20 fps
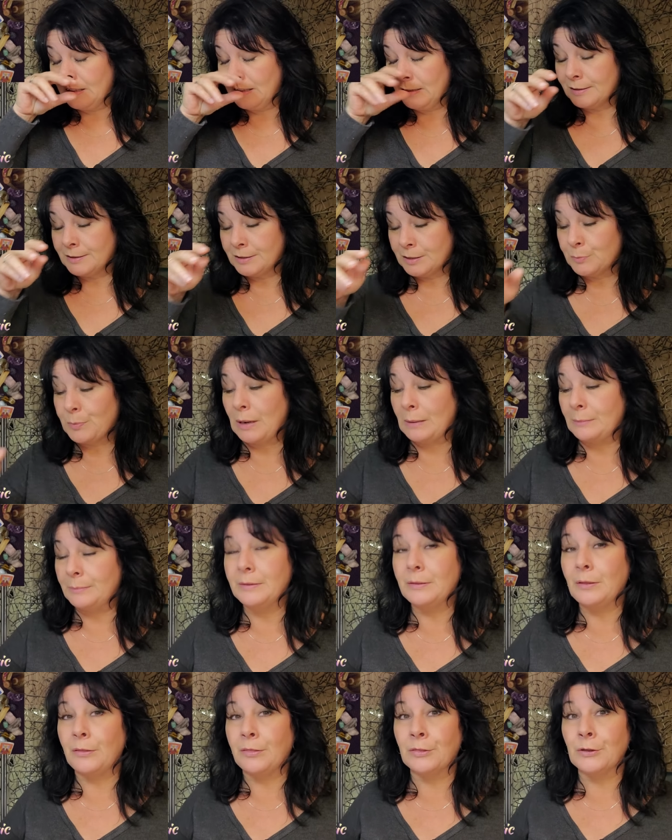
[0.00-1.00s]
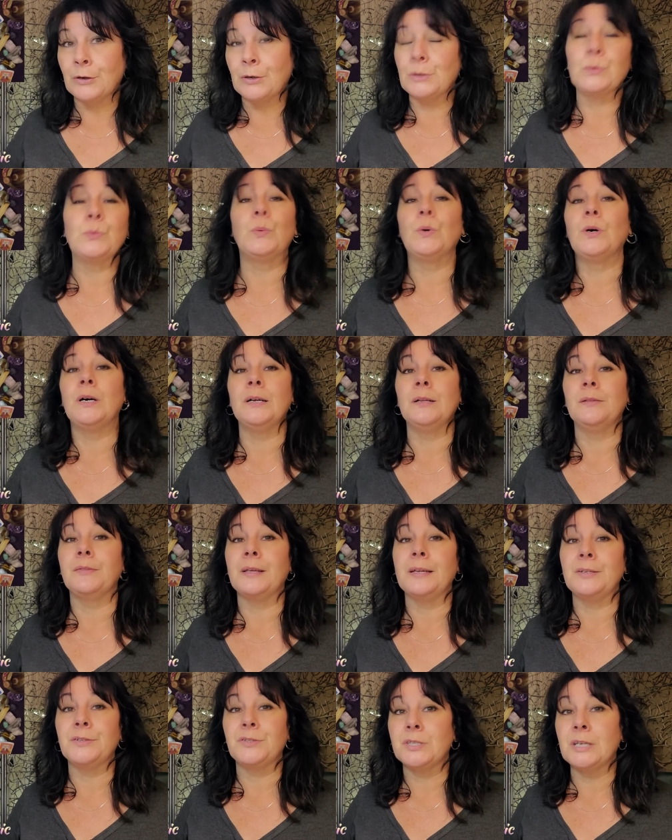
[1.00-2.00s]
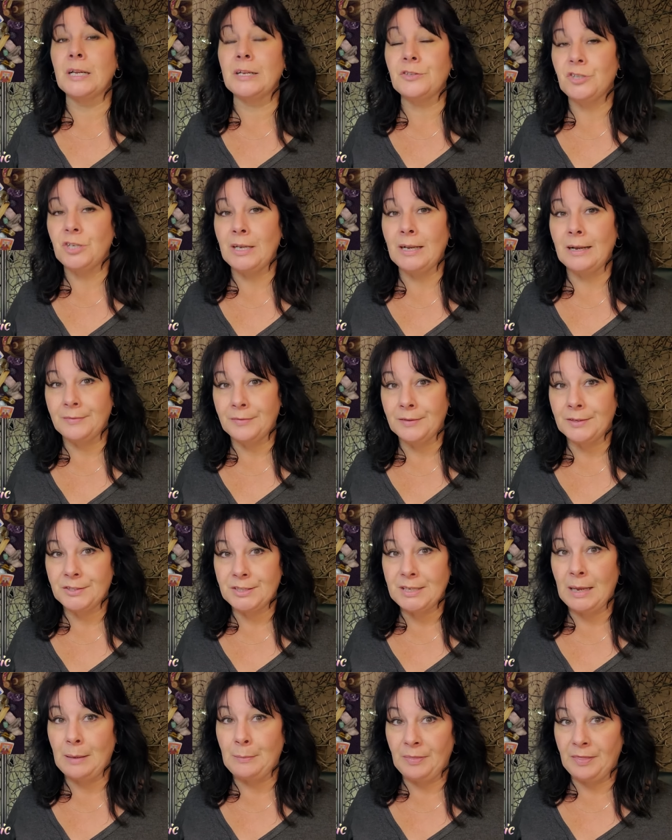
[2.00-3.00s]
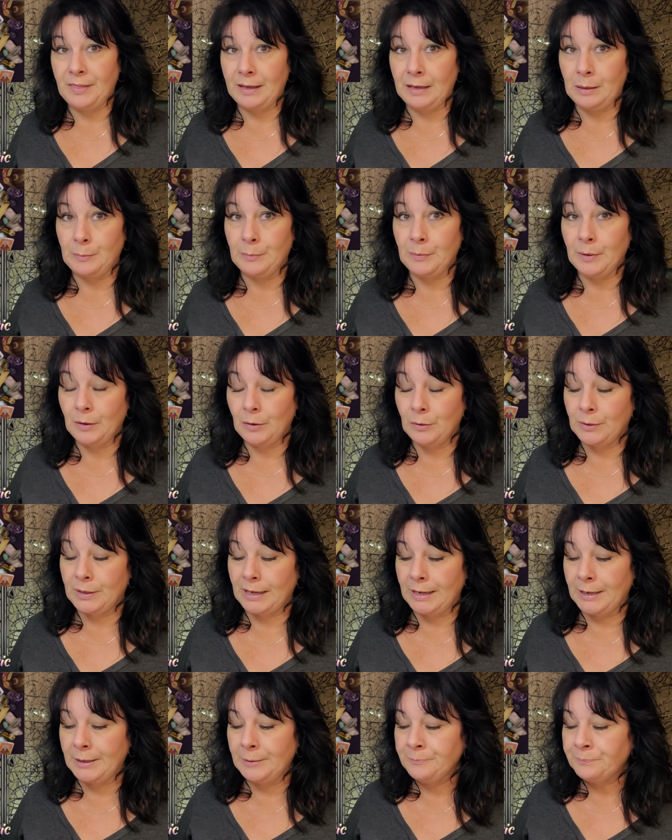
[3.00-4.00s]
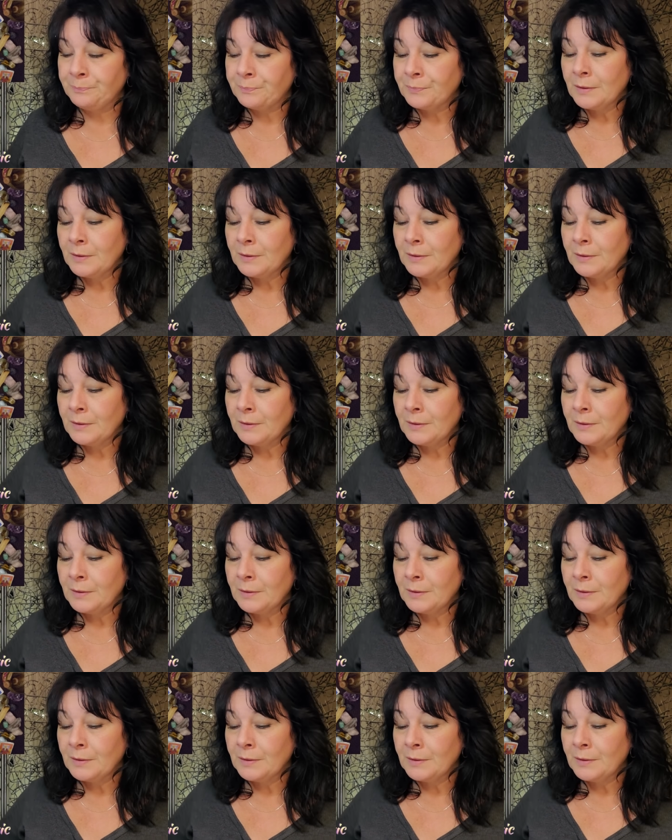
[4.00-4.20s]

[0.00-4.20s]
this is probably the third one that is touching on the same theme, okay?